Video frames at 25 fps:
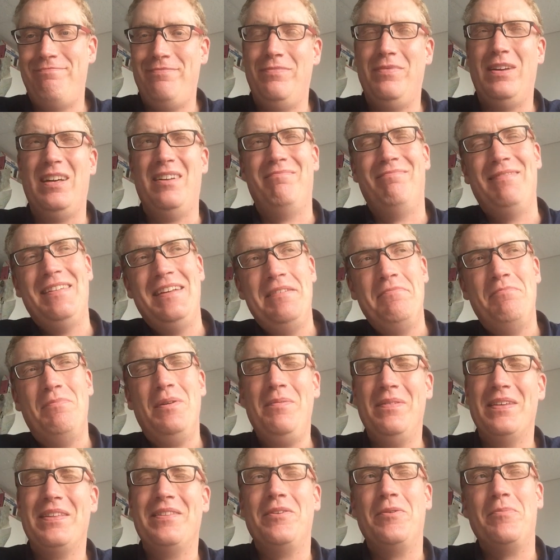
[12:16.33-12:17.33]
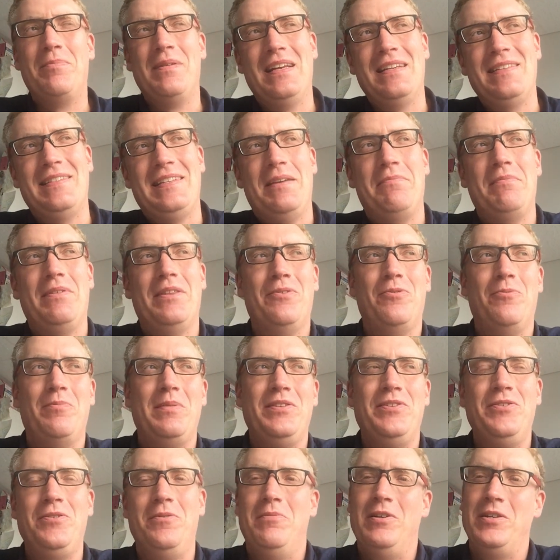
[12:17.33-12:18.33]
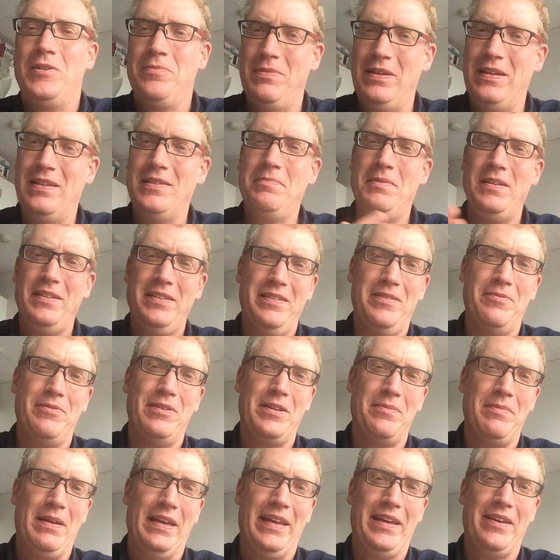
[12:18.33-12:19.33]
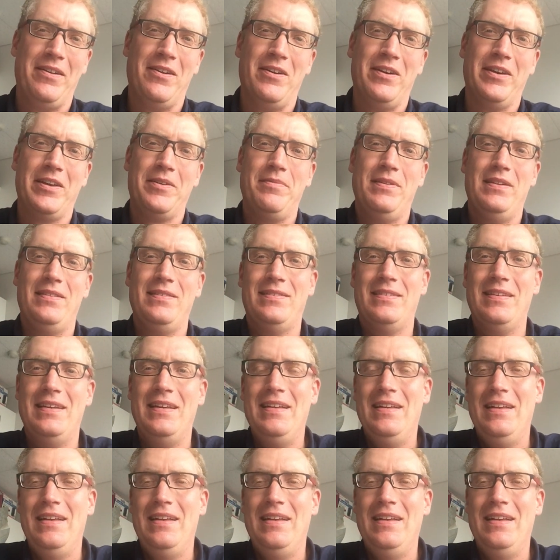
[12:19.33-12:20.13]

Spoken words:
well, probably in the opening statement there won't be too much, but especially when you're making arguments,